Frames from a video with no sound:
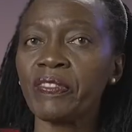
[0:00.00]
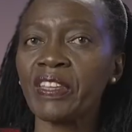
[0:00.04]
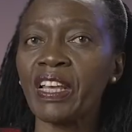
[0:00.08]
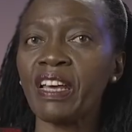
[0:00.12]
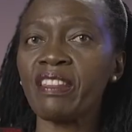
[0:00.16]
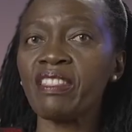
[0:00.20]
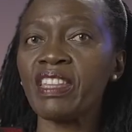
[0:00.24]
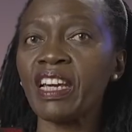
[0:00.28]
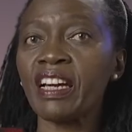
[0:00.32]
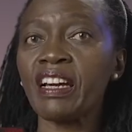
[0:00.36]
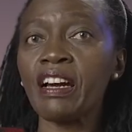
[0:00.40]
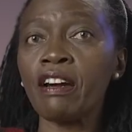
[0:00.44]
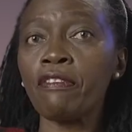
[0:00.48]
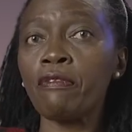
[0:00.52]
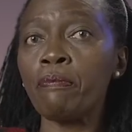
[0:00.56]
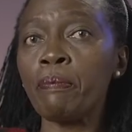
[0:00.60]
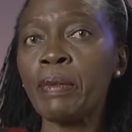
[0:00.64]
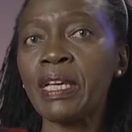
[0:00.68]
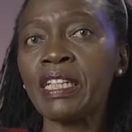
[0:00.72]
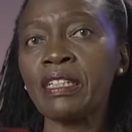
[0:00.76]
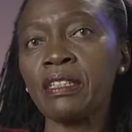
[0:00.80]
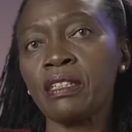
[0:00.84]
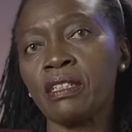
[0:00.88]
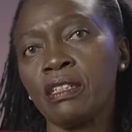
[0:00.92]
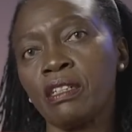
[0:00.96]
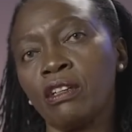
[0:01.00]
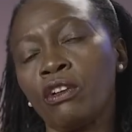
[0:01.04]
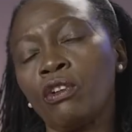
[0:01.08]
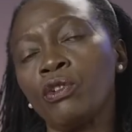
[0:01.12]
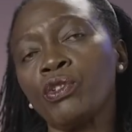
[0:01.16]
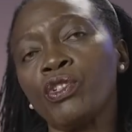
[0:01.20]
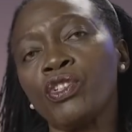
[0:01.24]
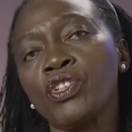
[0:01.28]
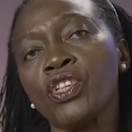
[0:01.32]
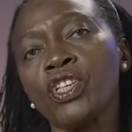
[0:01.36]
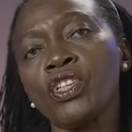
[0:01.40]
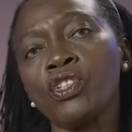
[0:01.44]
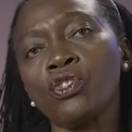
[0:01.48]
And the government
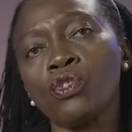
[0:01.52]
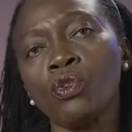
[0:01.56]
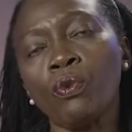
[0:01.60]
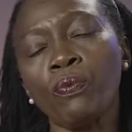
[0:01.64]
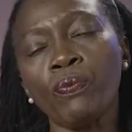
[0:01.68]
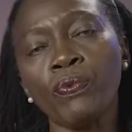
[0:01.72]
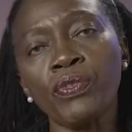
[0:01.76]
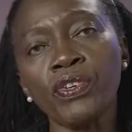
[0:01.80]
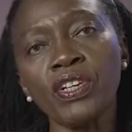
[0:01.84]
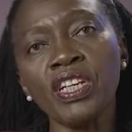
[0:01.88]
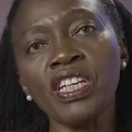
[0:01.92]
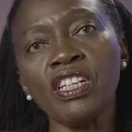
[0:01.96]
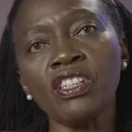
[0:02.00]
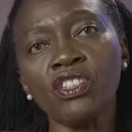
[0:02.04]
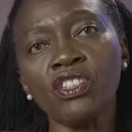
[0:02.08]
consists of three